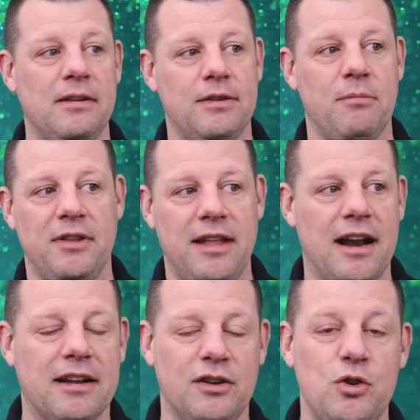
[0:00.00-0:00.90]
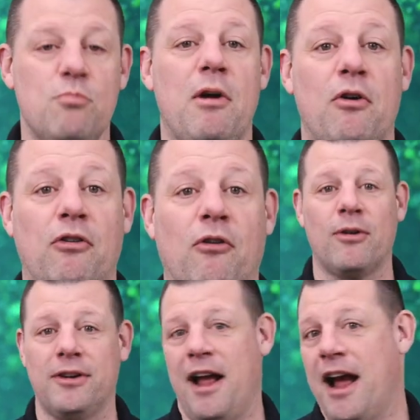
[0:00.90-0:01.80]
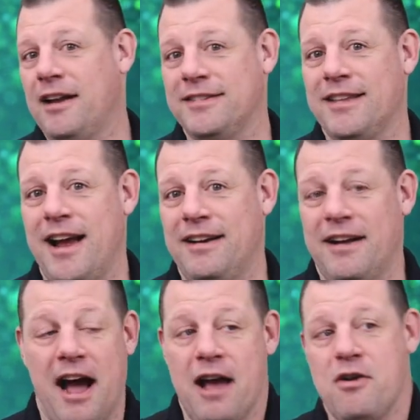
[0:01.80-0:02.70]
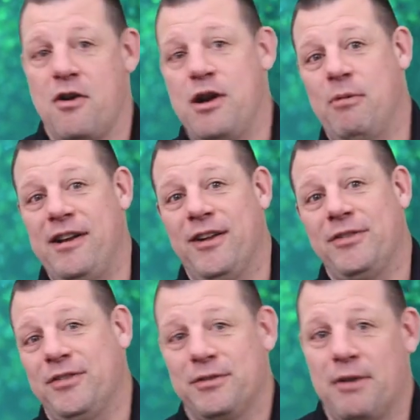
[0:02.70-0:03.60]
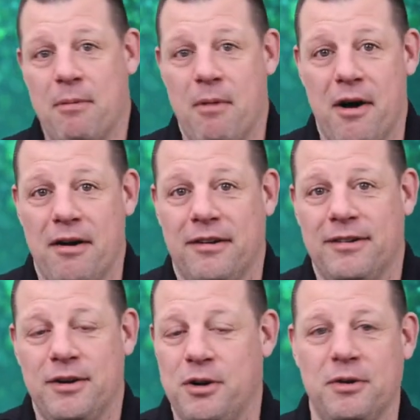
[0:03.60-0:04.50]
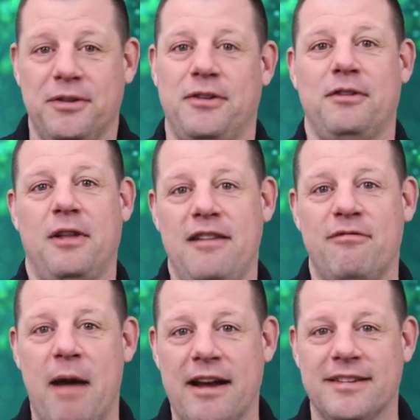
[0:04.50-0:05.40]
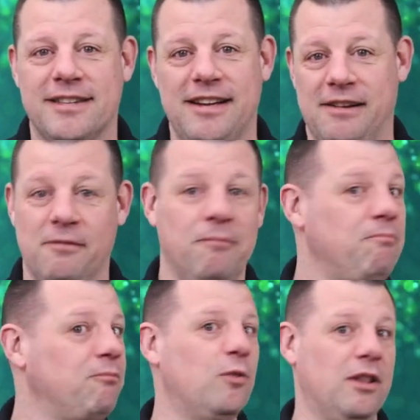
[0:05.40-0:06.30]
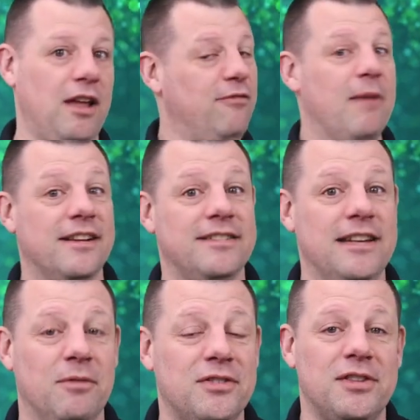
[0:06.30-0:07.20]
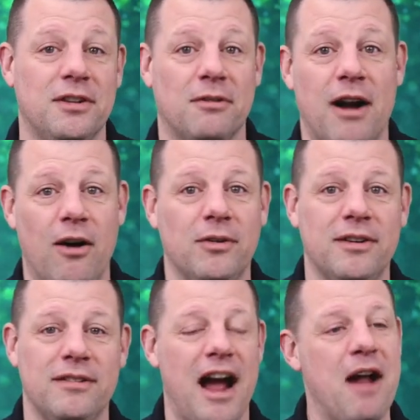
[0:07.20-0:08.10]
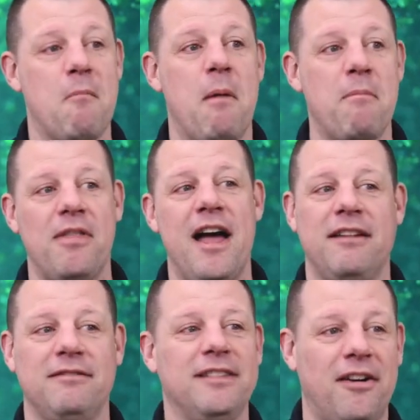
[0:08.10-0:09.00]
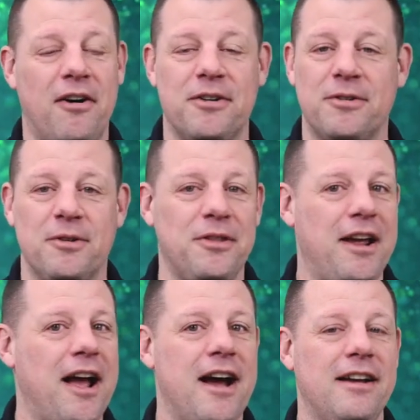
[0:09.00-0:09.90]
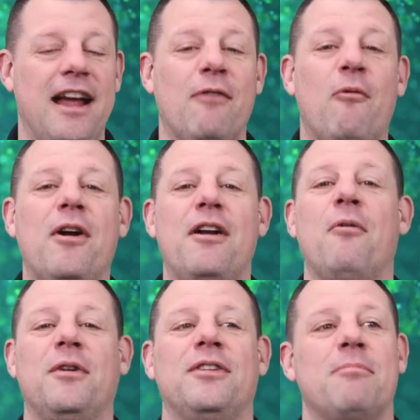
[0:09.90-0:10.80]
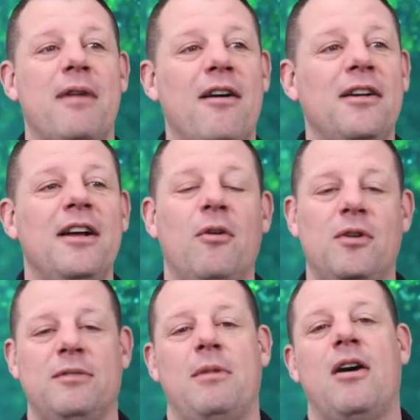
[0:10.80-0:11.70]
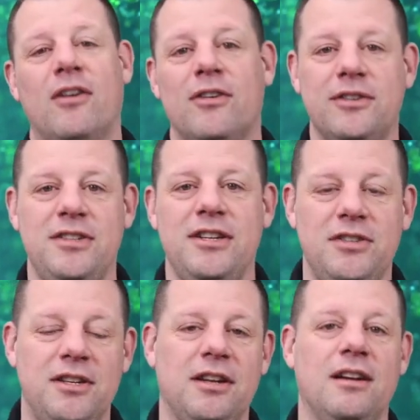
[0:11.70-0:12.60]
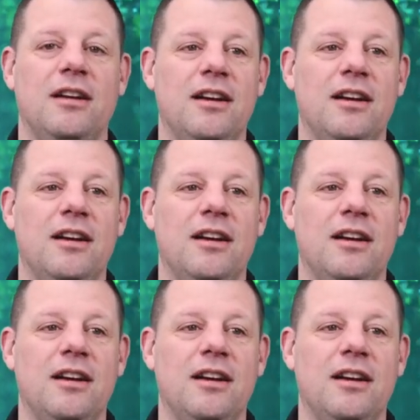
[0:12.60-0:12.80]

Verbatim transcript: something that I can toot my own horn at, is that I don't know anybody else's grandma who was in Life magazine when Life magazine was still around. I remember that article they had and what it was about was about her teaching